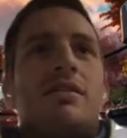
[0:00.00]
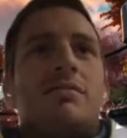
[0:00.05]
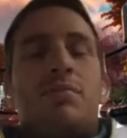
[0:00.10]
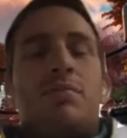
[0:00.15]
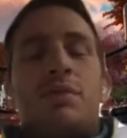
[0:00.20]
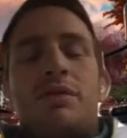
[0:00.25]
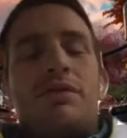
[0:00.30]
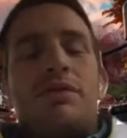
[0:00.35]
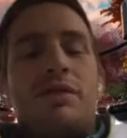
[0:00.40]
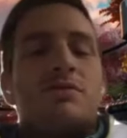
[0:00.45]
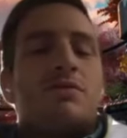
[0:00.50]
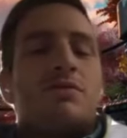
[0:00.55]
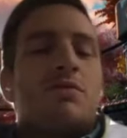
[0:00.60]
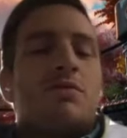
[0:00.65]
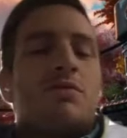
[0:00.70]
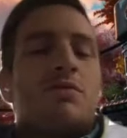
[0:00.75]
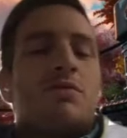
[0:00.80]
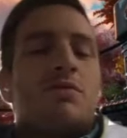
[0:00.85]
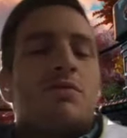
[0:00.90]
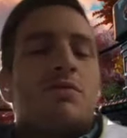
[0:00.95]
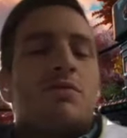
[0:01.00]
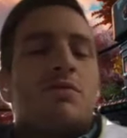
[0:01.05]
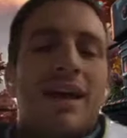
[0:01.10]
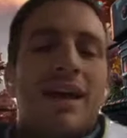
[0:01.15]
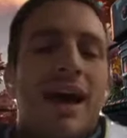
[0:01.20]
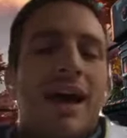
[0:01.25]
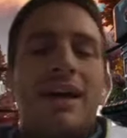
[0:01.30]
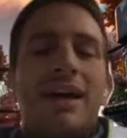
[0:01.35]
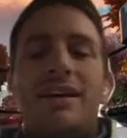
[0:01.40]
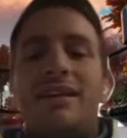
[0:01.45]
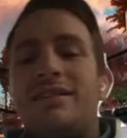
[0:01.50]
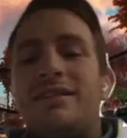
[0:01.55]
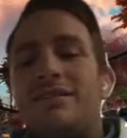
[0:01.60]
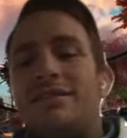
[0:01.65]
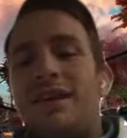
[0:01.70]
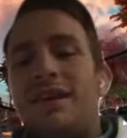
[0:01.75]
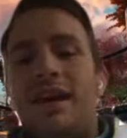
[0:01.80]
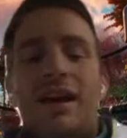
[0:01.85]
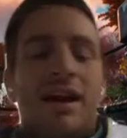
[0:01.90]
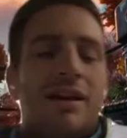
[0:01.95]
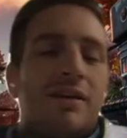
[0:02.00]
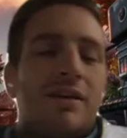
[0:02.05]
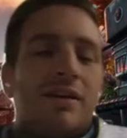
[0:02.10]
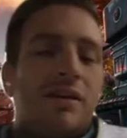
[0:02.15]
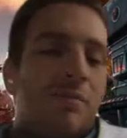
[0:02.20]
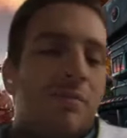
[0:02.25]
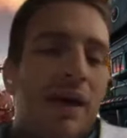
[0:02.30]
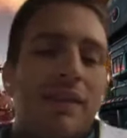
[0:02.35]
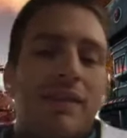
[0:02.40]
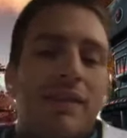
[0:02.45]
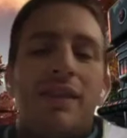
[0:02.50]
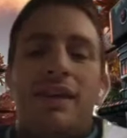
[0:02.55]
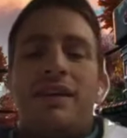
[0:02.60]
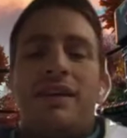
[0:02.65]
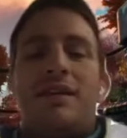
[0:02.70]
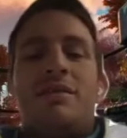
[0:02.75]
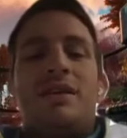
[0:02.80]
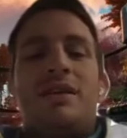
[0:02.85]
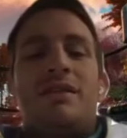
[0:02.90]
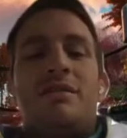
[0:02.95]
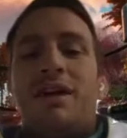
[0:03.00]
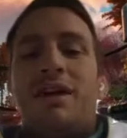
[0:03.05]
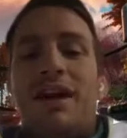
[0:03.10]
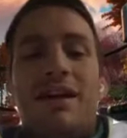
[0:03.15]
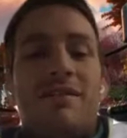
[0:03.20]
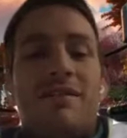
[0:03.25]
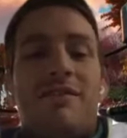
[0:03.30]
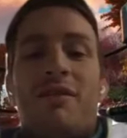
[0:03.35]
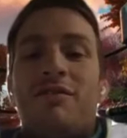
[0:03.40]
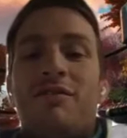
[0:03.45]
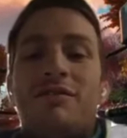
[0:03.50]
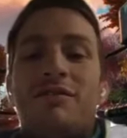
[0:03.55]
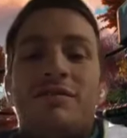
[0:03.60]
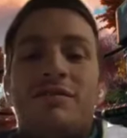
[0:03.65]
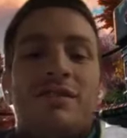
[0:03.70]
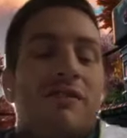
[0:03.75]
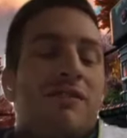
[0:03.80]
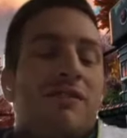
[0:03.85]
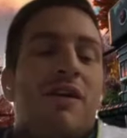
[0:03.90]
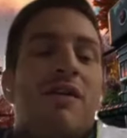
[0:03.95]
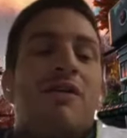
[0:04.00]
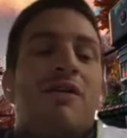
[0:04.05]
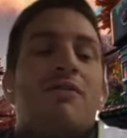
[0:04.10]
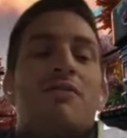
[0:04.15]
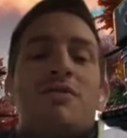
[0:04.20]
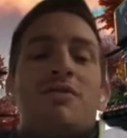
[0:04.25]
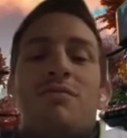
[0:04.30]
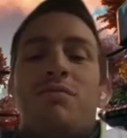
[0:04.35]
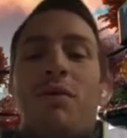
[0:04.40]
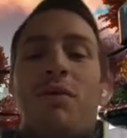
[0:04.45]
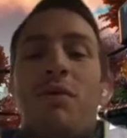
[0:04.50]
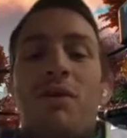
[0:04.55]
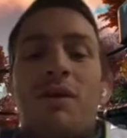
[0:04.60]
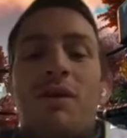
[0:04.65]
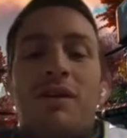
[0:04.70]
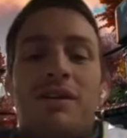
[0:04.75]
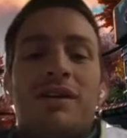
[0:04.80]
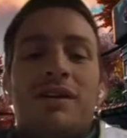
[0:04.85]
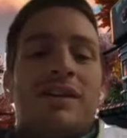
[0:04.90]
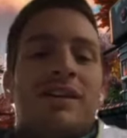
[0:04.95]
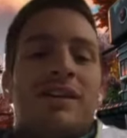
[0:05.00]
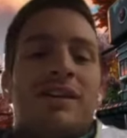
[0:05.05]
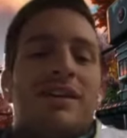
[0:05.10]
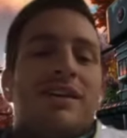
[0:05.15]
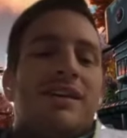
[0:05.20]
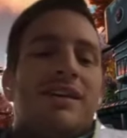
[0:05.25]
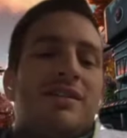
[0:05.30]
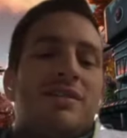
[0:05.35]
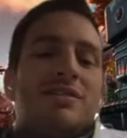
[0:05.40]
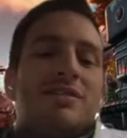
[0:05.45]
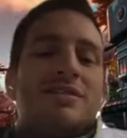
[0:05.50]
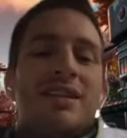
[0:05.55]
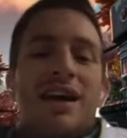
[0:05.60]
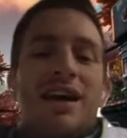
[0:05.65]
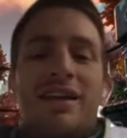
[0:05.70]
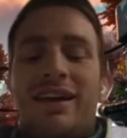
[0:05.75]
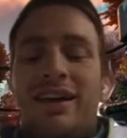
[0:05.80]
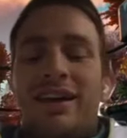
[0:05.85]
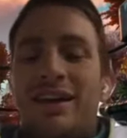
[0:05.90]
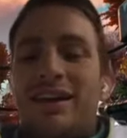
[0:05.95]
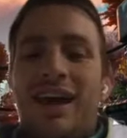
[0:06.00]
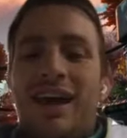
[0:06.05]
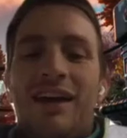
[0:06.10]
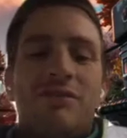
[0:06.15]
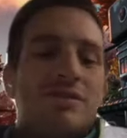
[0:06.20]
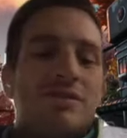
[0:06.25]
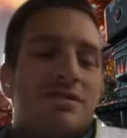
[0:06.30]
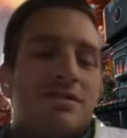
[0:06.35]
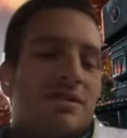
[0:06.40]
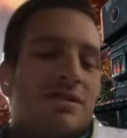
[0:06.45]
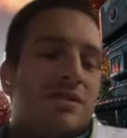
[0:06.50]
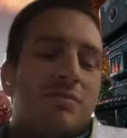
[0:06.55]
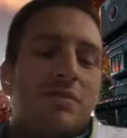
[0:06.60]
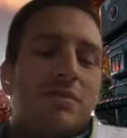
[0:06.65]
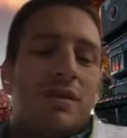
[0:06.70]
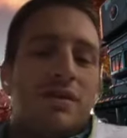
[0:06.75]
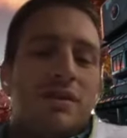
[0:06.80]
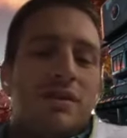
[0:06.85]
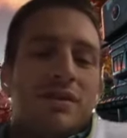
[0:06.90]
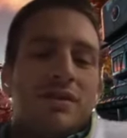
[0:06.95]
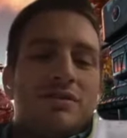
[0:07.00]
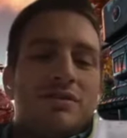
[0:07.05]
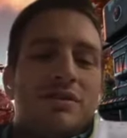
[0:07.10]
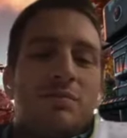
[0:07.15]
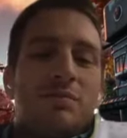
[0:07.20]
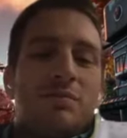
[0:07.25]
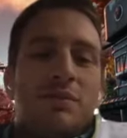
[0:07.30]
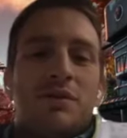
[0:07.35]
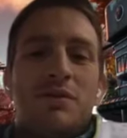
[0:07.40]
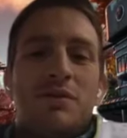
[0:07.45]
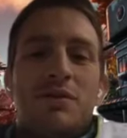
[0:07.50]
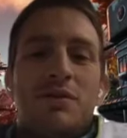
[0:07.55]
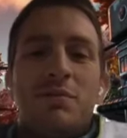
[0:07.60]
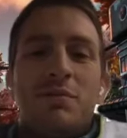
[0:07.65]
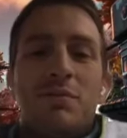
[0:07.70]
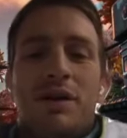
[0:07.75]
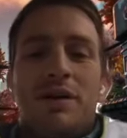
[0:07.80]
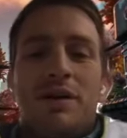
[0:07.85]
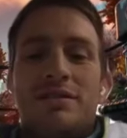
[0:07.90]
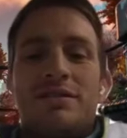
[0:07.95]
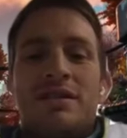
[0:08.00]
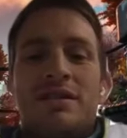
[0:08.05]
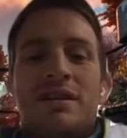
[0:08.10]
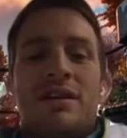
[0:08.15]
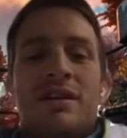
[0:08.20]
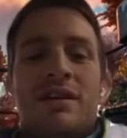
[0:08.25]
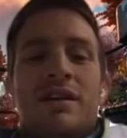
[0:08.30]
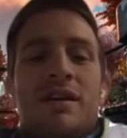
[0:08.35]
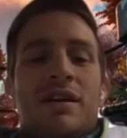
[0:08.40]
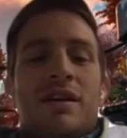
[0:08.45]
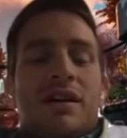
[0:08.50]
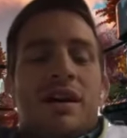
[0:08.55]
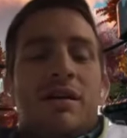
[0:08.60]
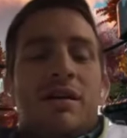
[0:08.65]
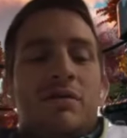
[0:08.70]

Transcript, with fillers: you know that prefers working at night is hey i go to bed late i mean we had stuff all over the board you know, it's not like every single millionaire is clipping coupons.